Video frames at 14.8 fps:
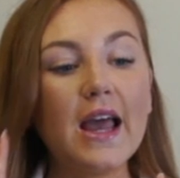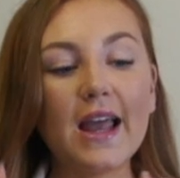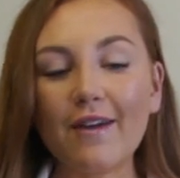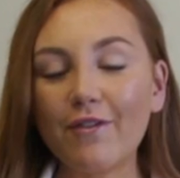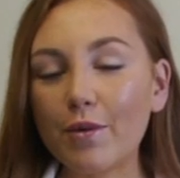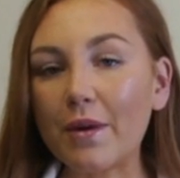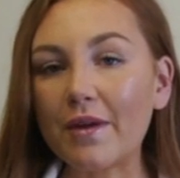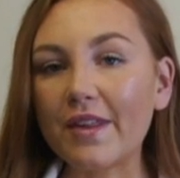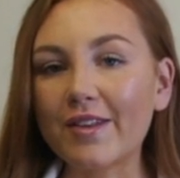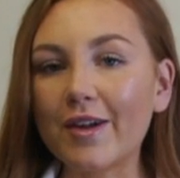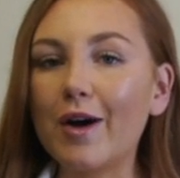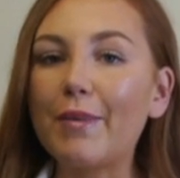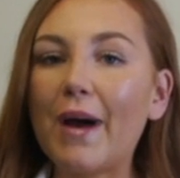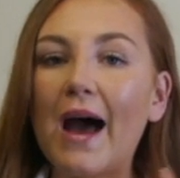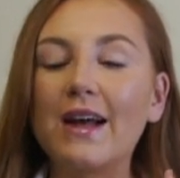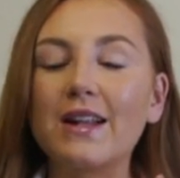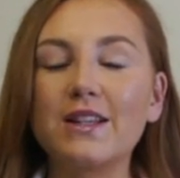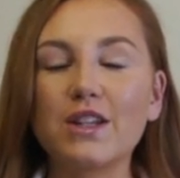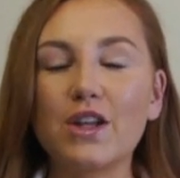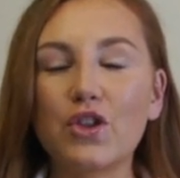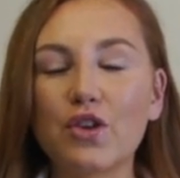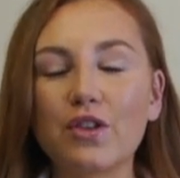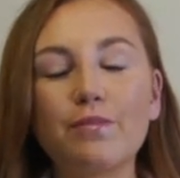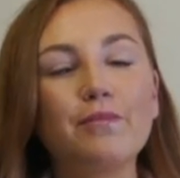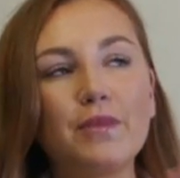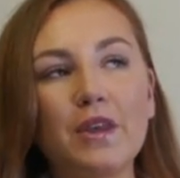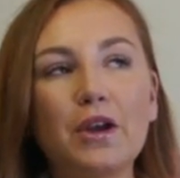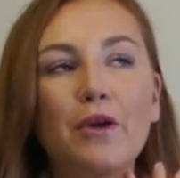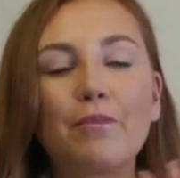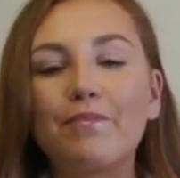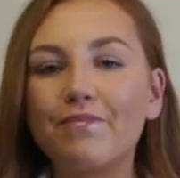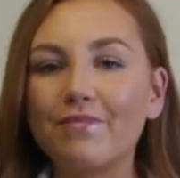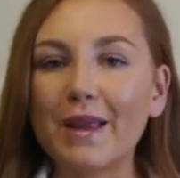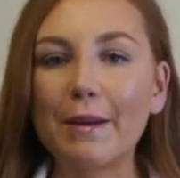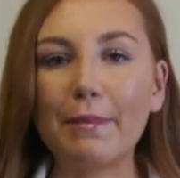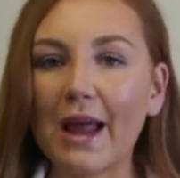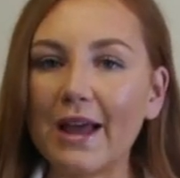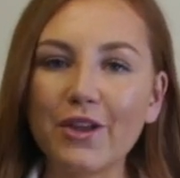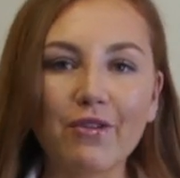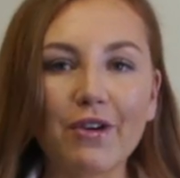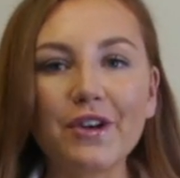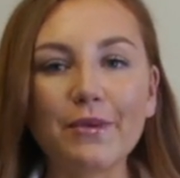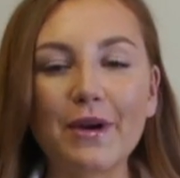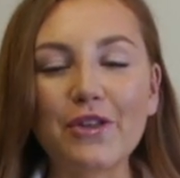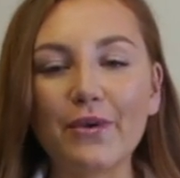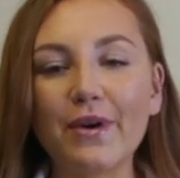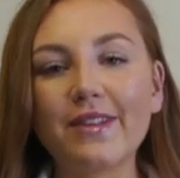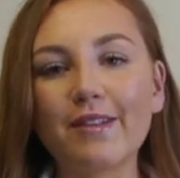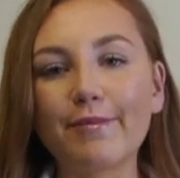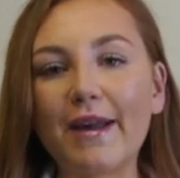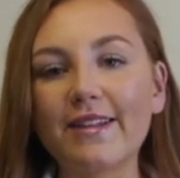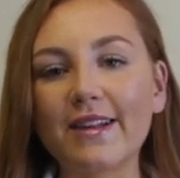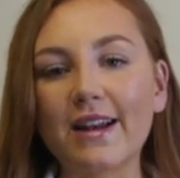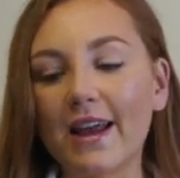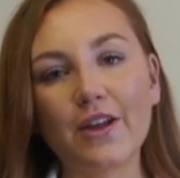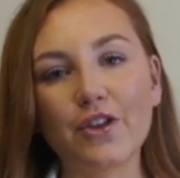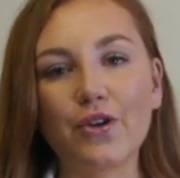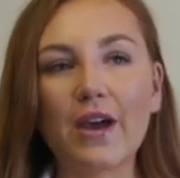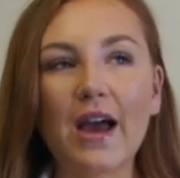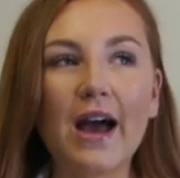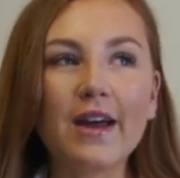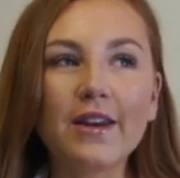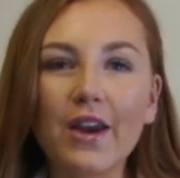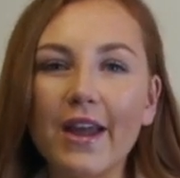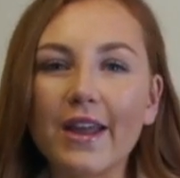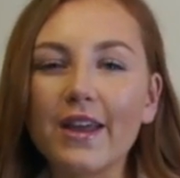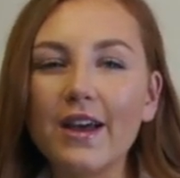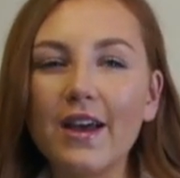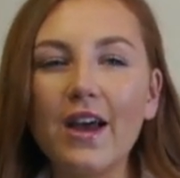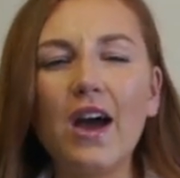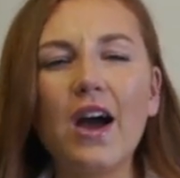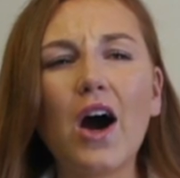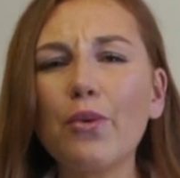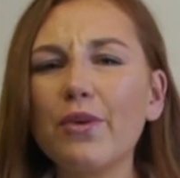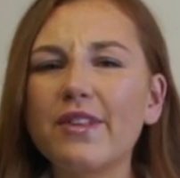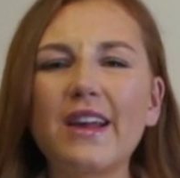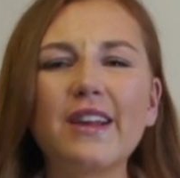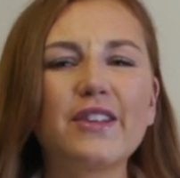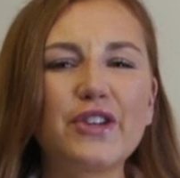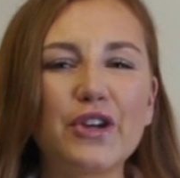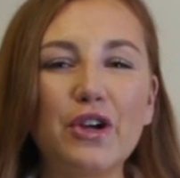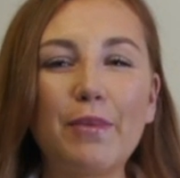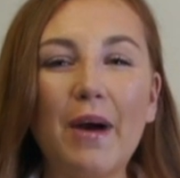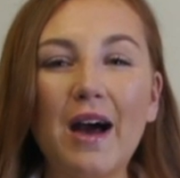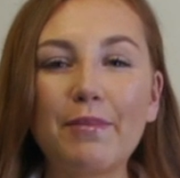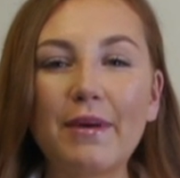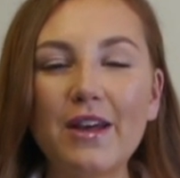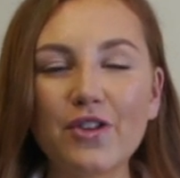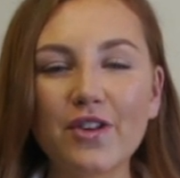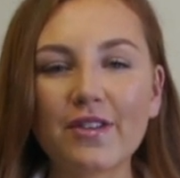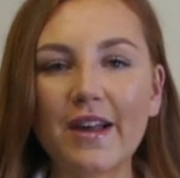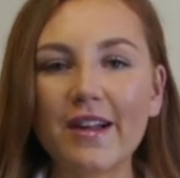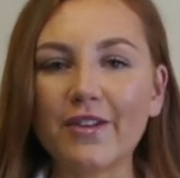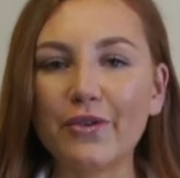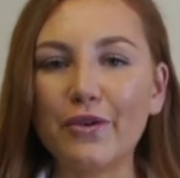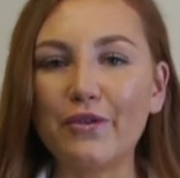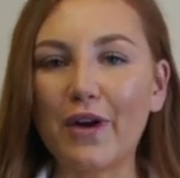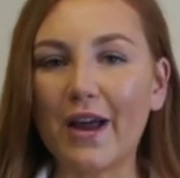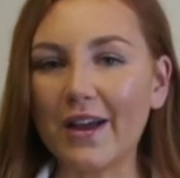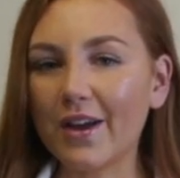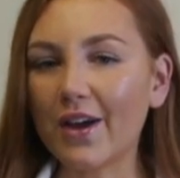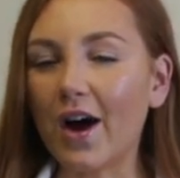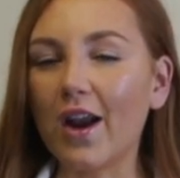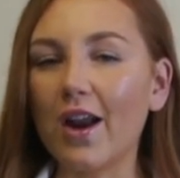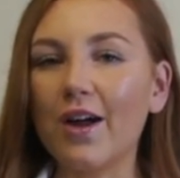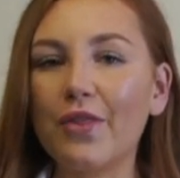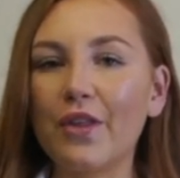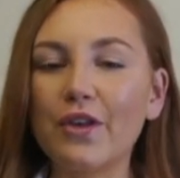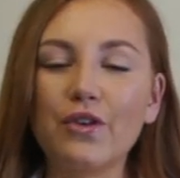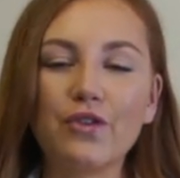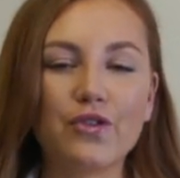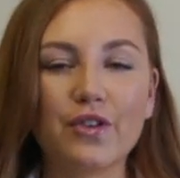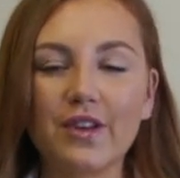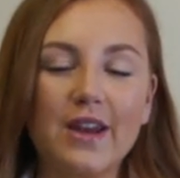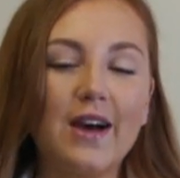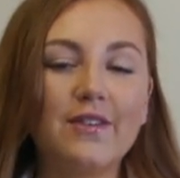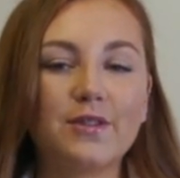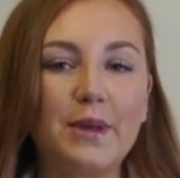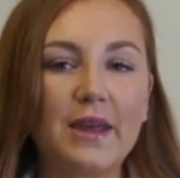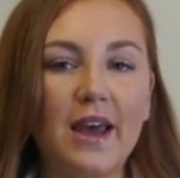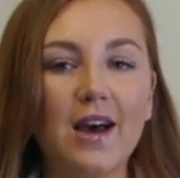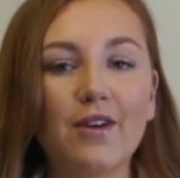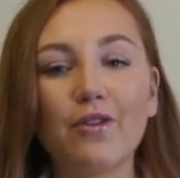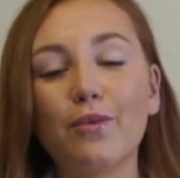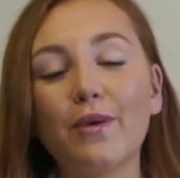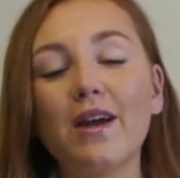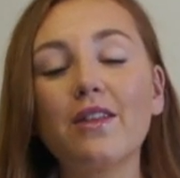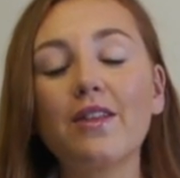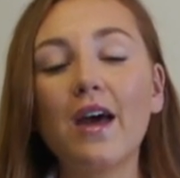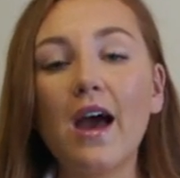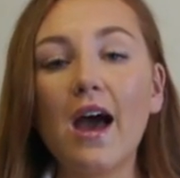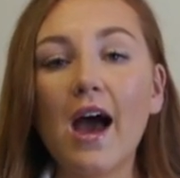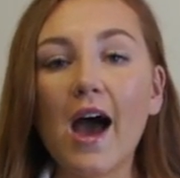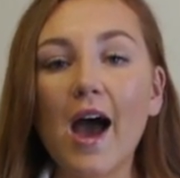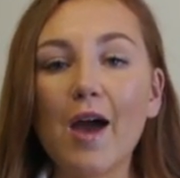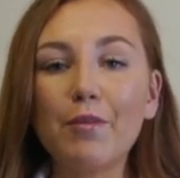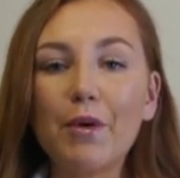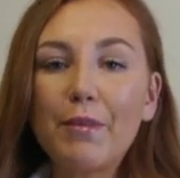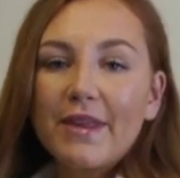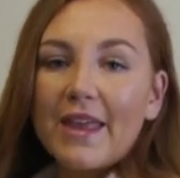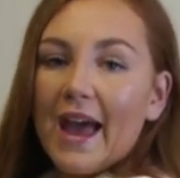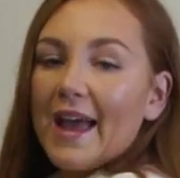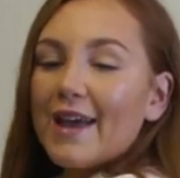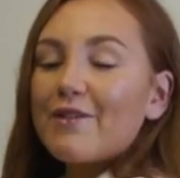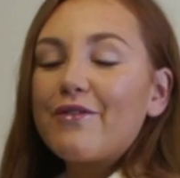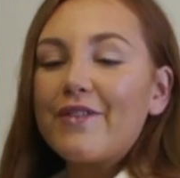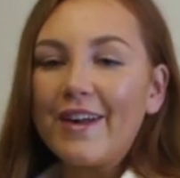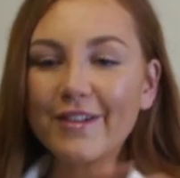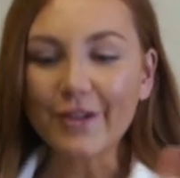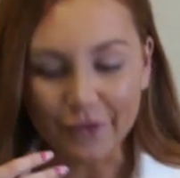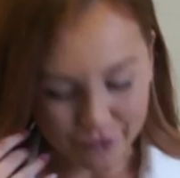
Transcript: If you pick this up and just, you know, plan your underwear choices basically as you can like I wouldn't say it's too bad but it's just that sort of like a colour that you're just going to have to be careful with um, but yeah it fits